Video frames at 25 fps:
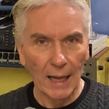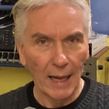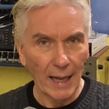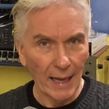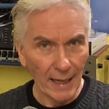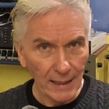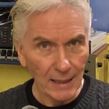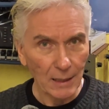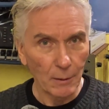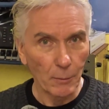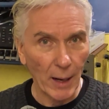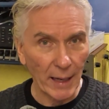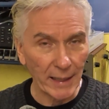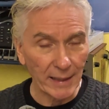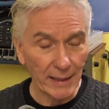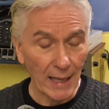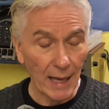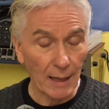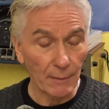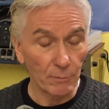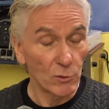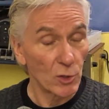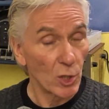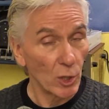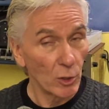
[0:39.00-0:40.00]
Anyway,
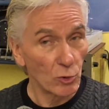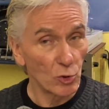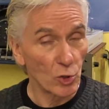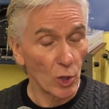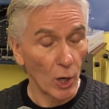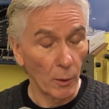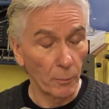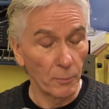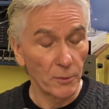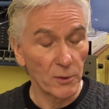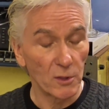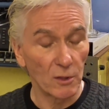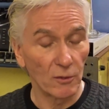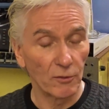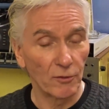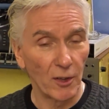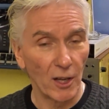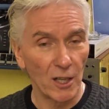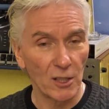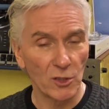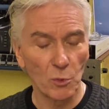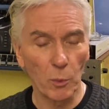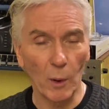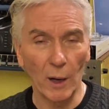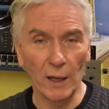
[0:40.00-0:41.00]
yeah, two jobs.
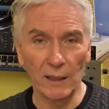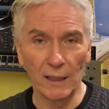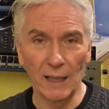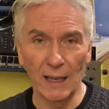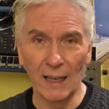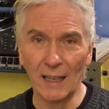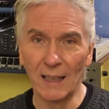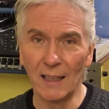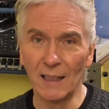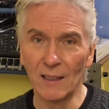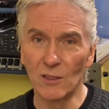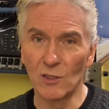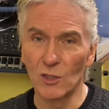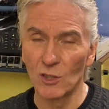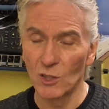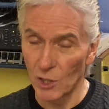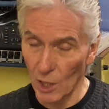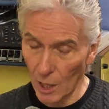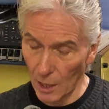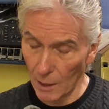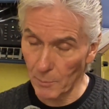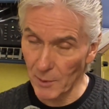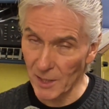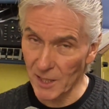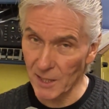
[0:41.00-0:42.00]
First one is
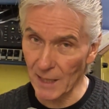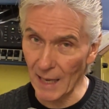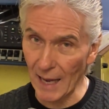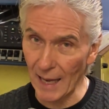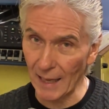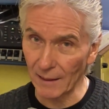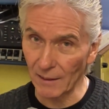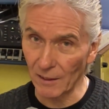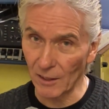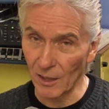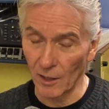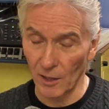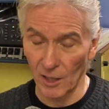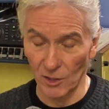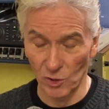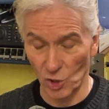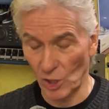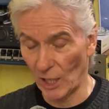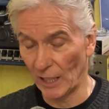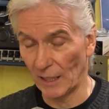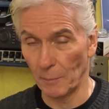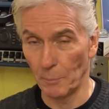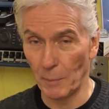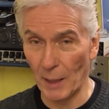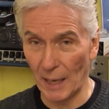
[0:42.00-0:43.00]
thermostat, and I'll
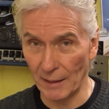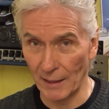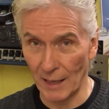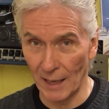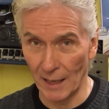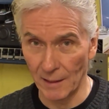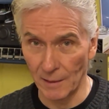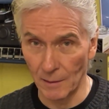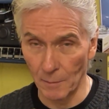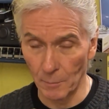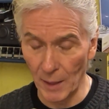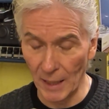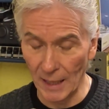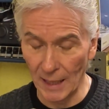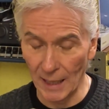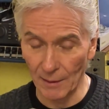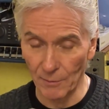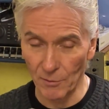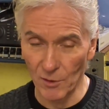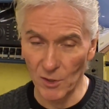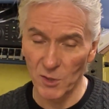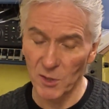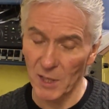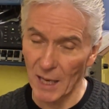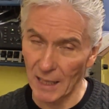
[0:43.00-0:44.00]
chat about that in a
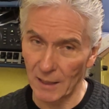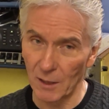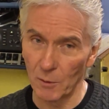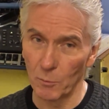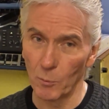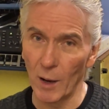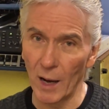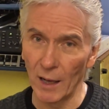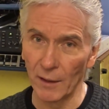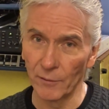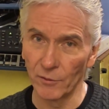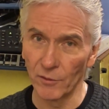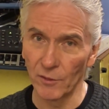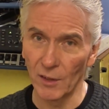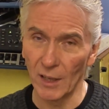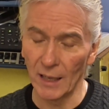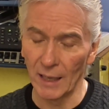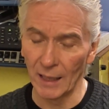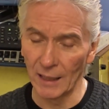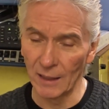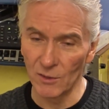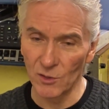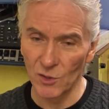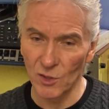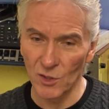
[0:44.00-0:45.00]
minute. The second one
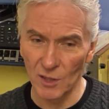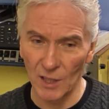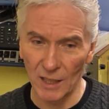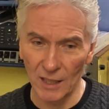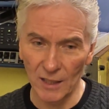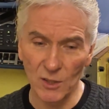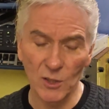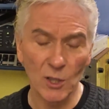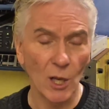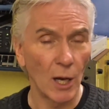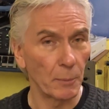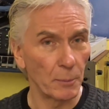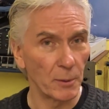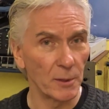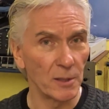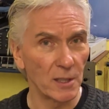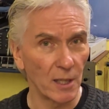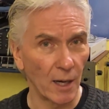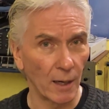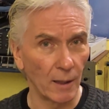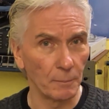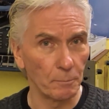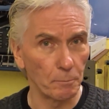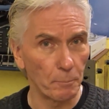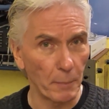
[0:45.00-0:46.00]
is the
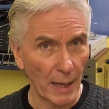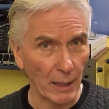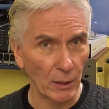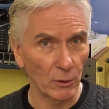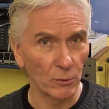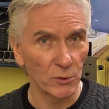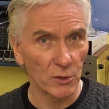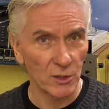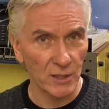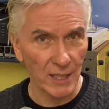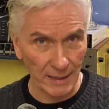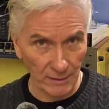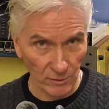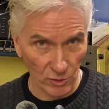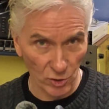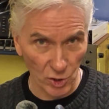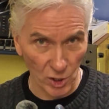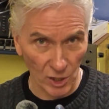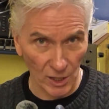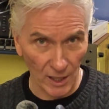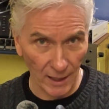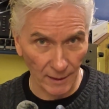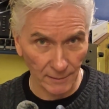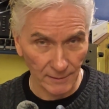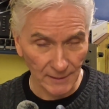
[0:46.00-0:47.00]
Serpentine belt
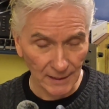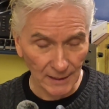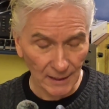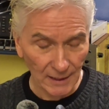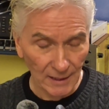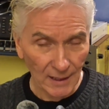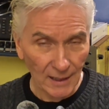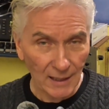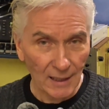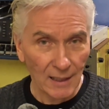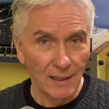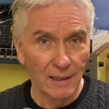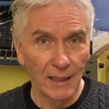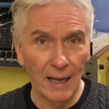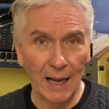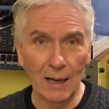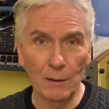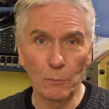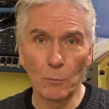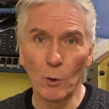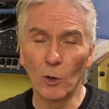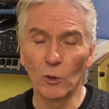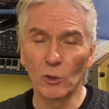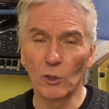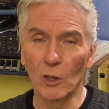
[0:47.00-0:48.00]
tensioner.
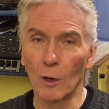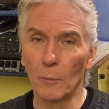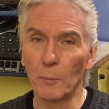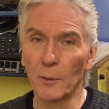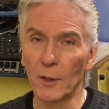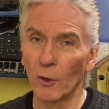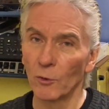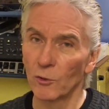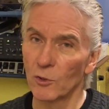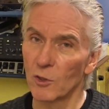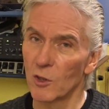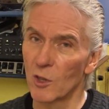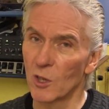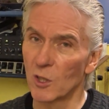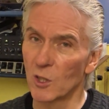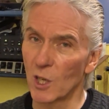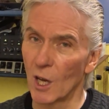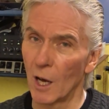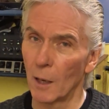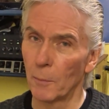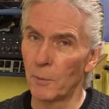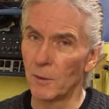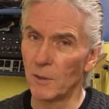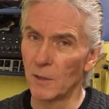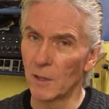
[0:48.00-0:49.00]
Now, what got me onto the
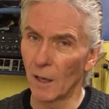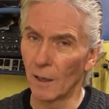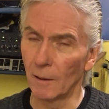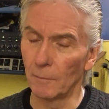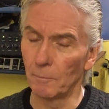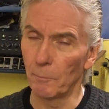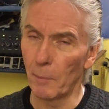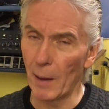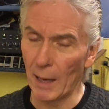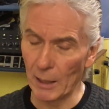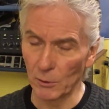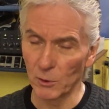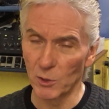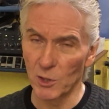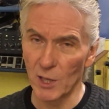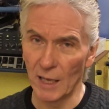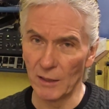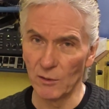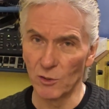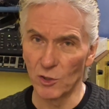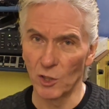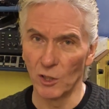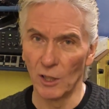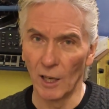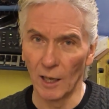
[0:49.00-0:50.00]
Serpentine belt
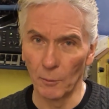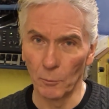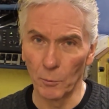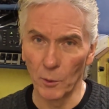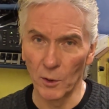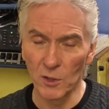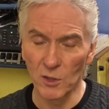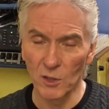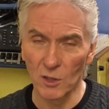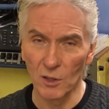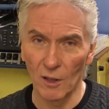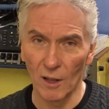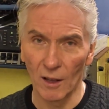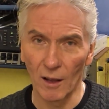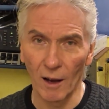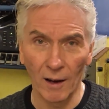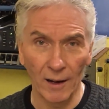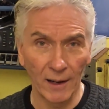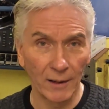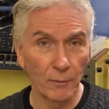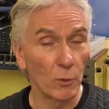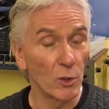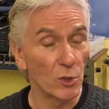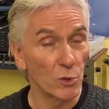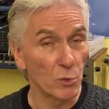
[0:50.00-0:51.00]
tensioner was that
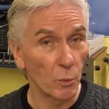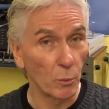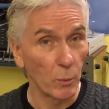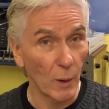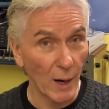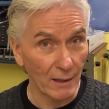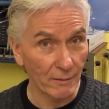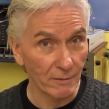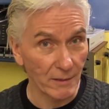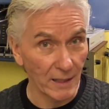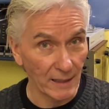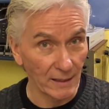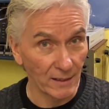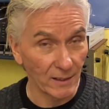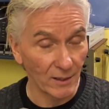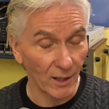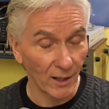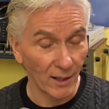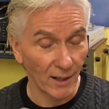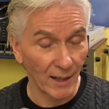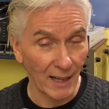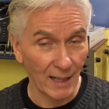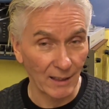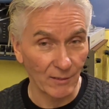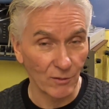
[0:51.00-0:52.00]
I was worried
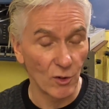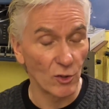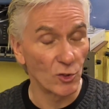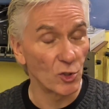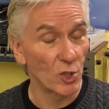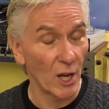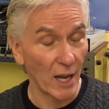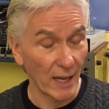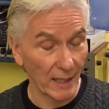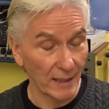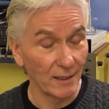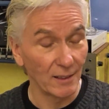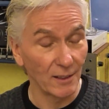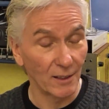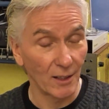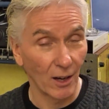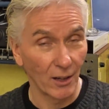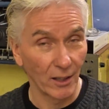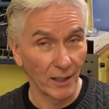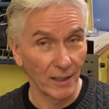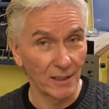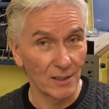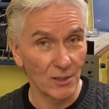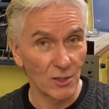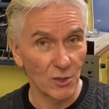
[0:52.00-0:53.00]
I had the chain
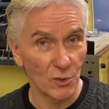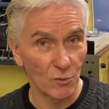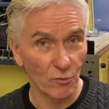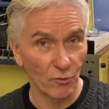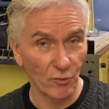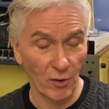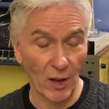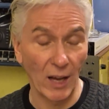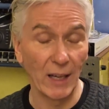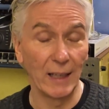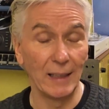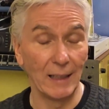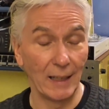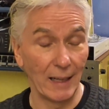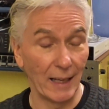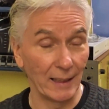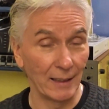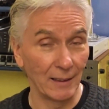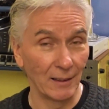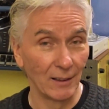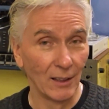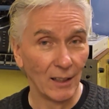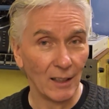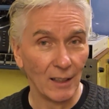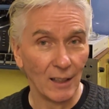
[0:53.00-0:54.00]
guides
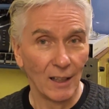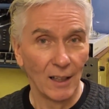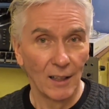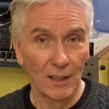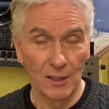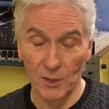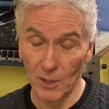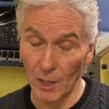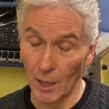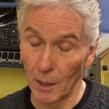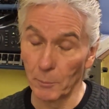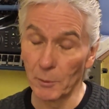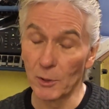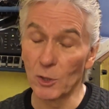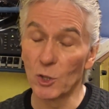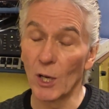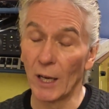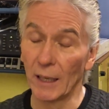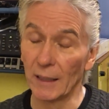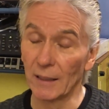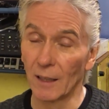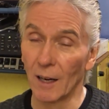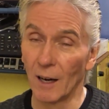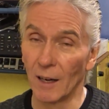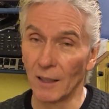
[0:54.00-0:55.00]
failing, the timing
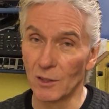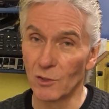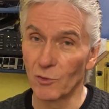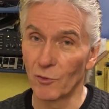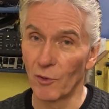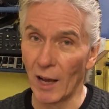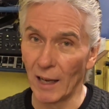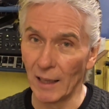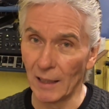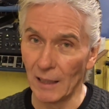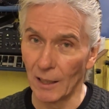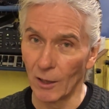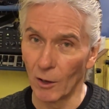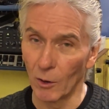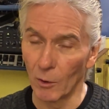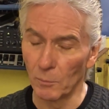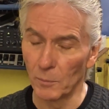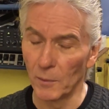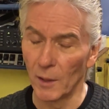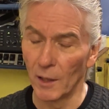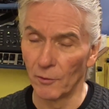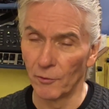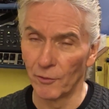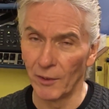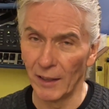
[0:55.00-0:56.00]
chain guides failing on
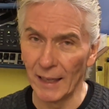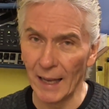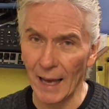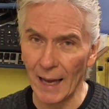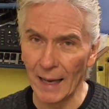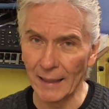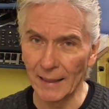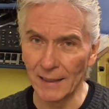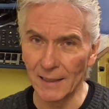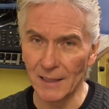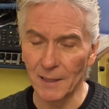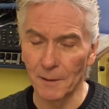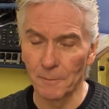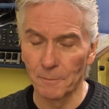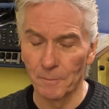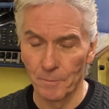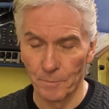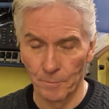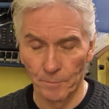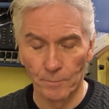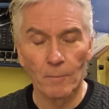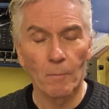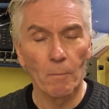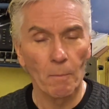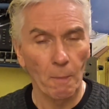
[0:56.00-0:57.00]
my V8.
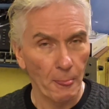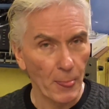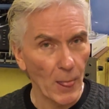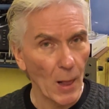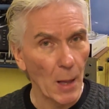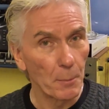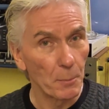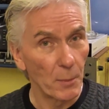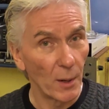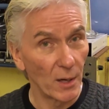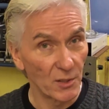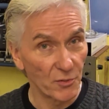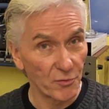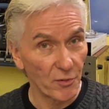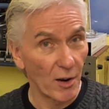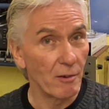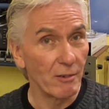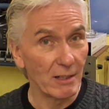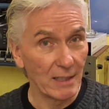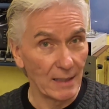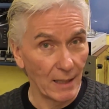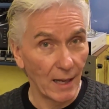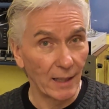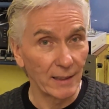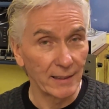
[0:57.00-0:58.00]
But I was
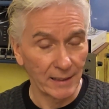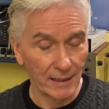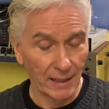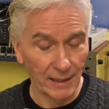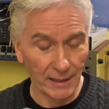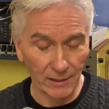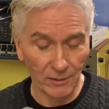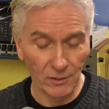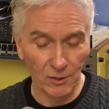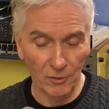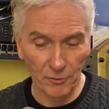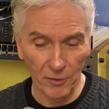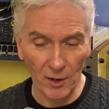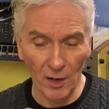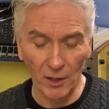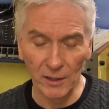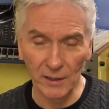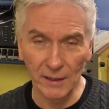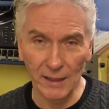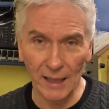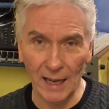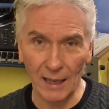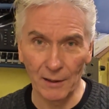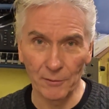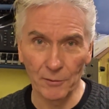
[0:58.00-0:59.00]
very lucky to
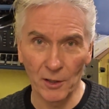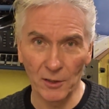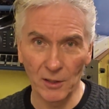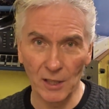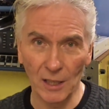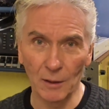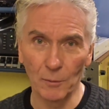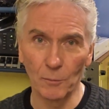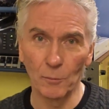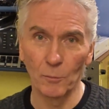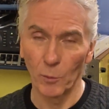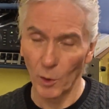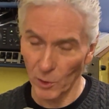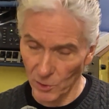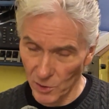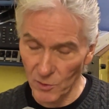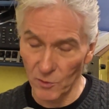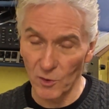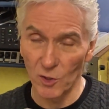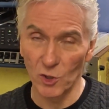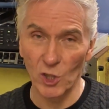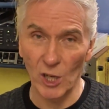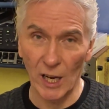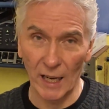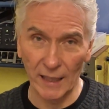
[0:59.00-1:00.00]
find out that it
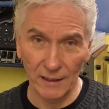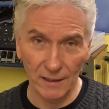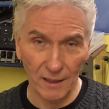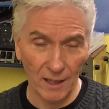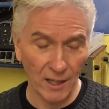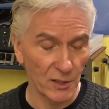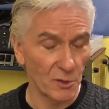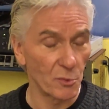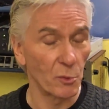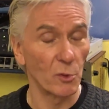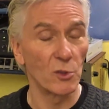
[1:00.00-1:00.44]
wasn't the chain guides,